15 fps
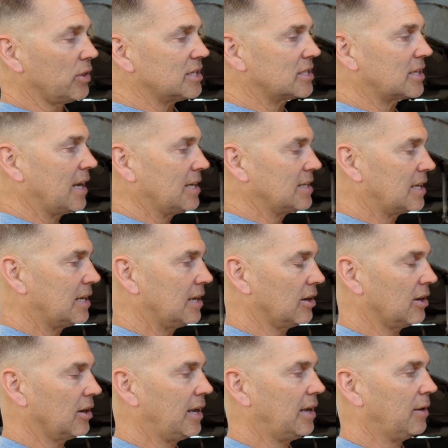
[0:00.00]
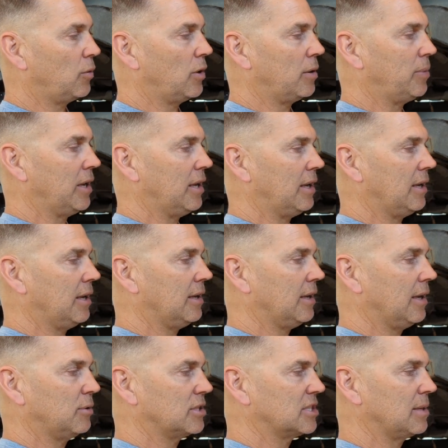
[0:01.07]
So in this case here, it would
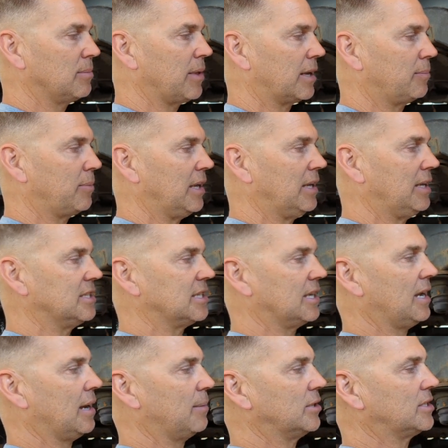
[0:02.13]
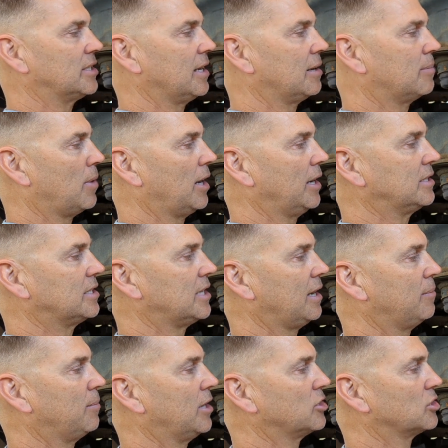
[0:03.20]
be, it would seem like it'd be easy. Here, I'm going to take
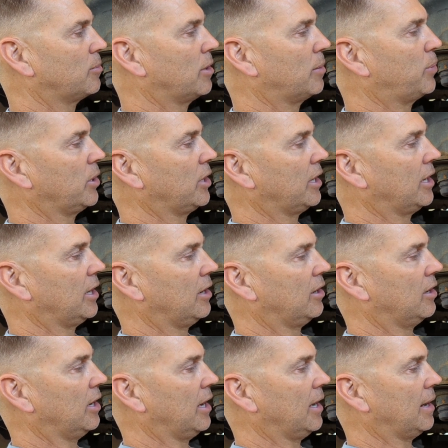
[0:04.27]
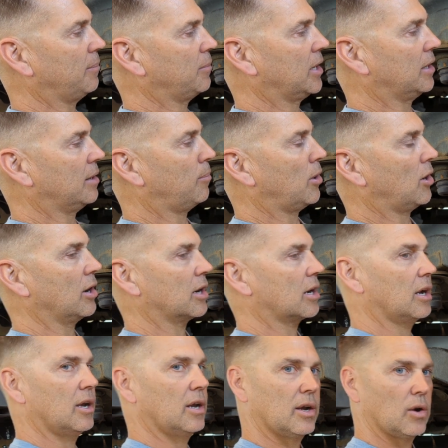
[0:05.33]
my tape measure, I'm going to put it here, and I'm going to
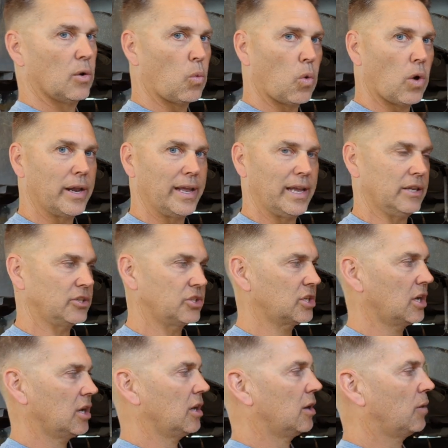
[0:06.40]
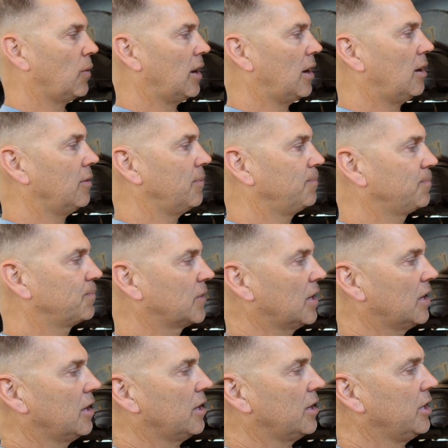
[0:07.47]
mark one inch.
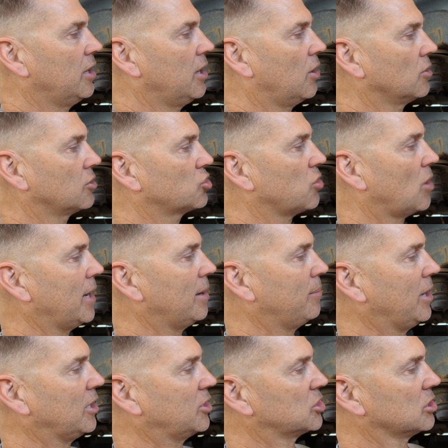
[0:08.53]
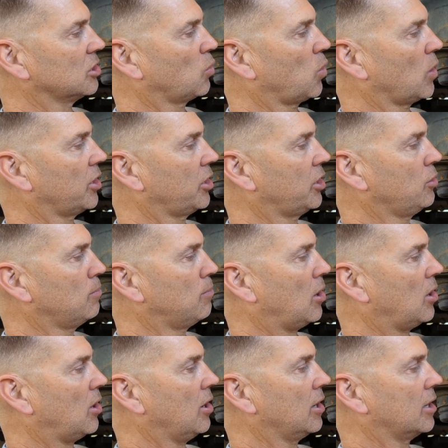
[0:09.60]
Well, you know, trying to make sure
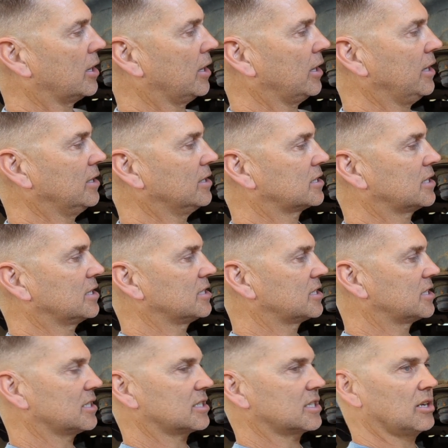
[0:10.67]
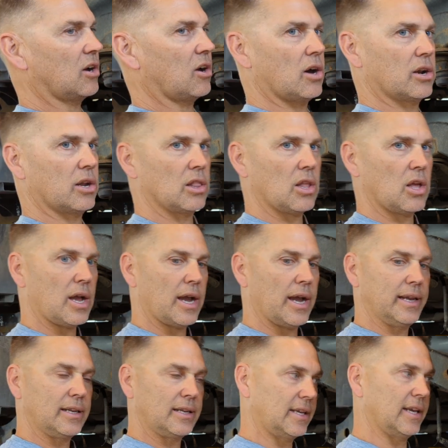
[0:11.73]
where you mark is consistent on
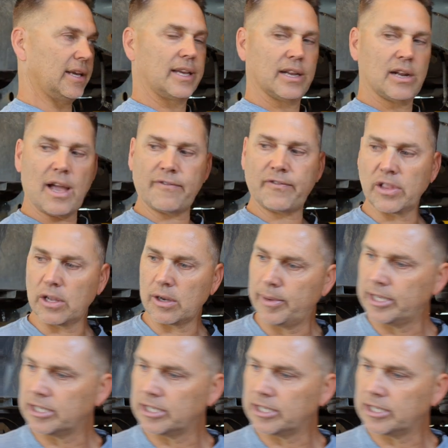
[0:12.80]
a line could get